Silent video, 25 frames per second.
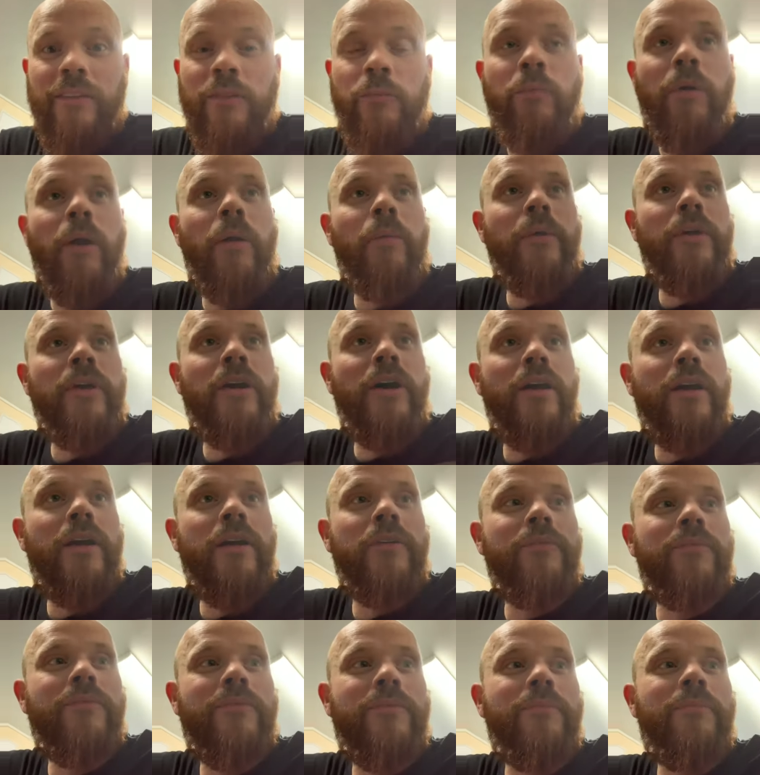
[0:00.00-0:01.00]
it's probably
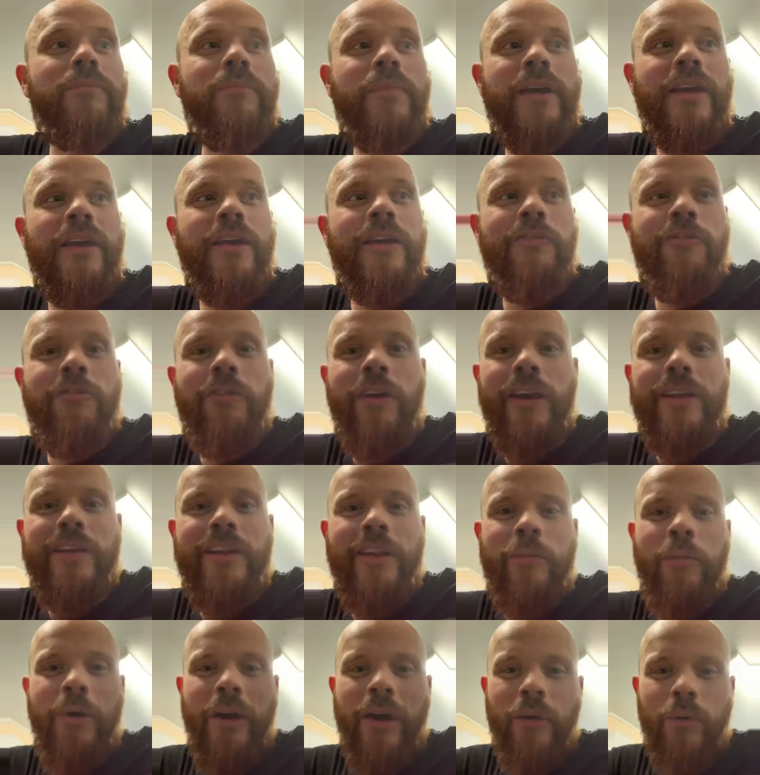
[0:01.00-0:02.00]
gonna be
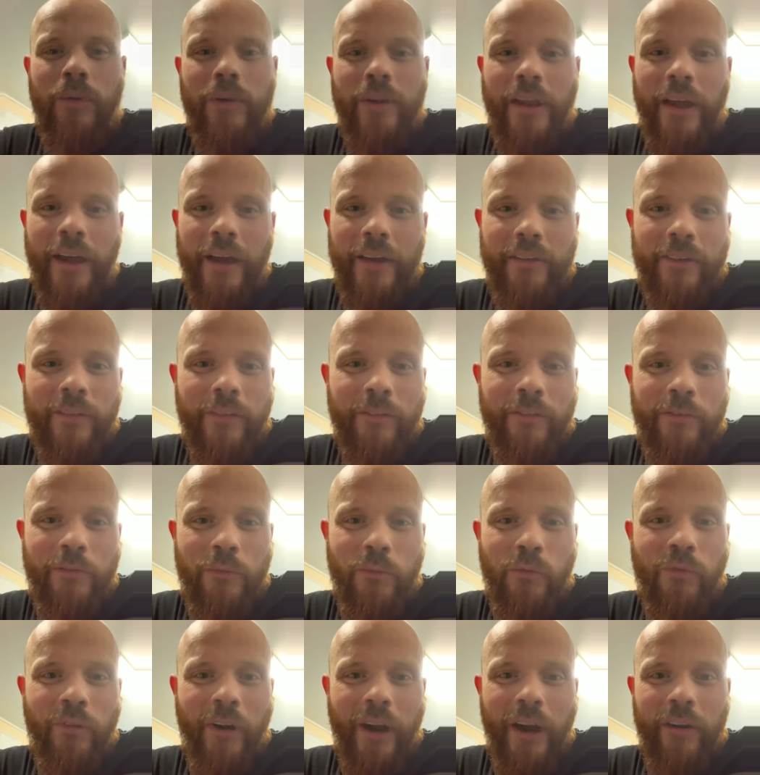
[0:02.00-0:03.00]
infected by all kinds of
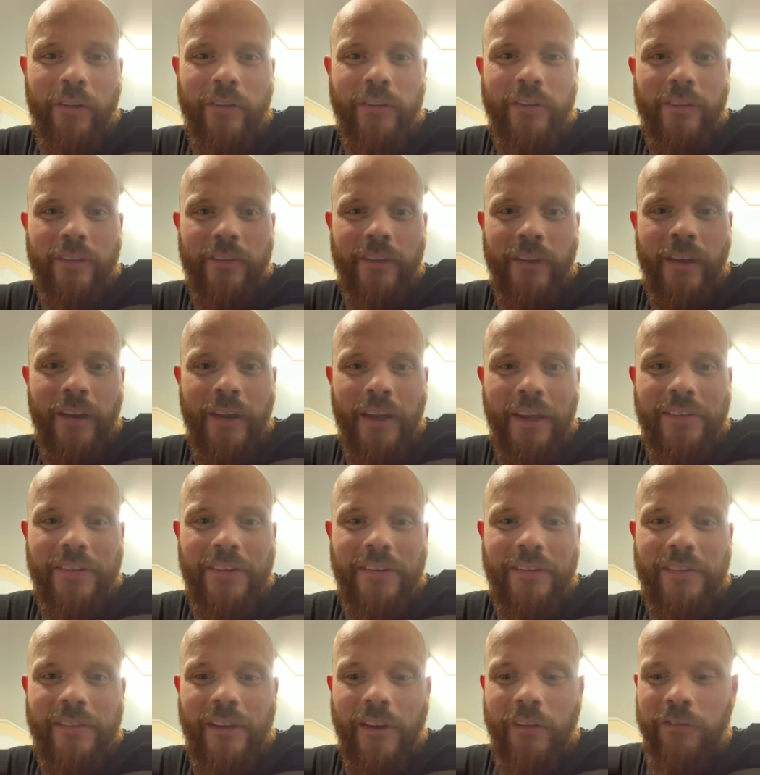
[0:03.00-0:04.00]
viruses and
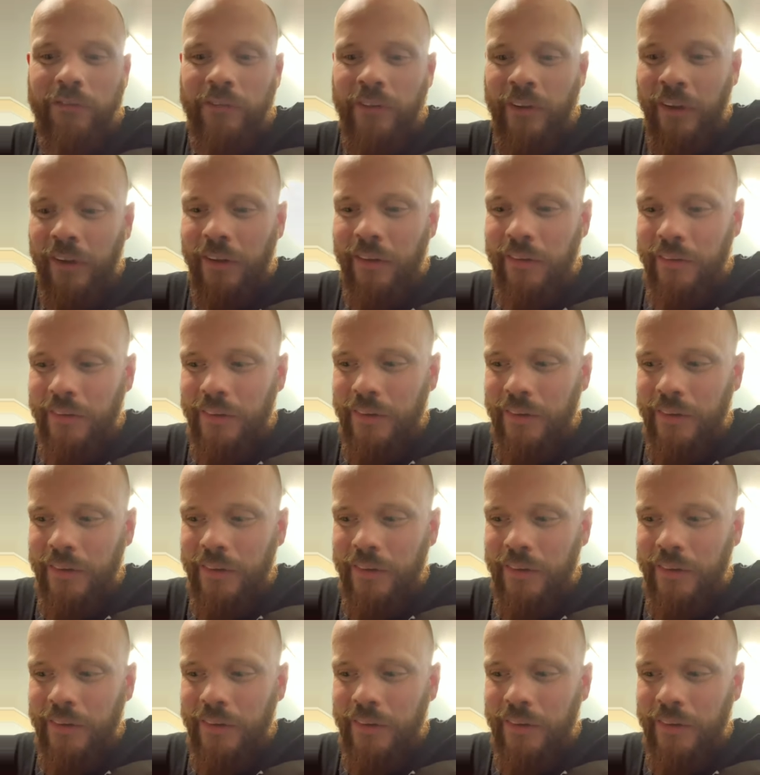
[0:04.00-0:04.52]
nasty stuff in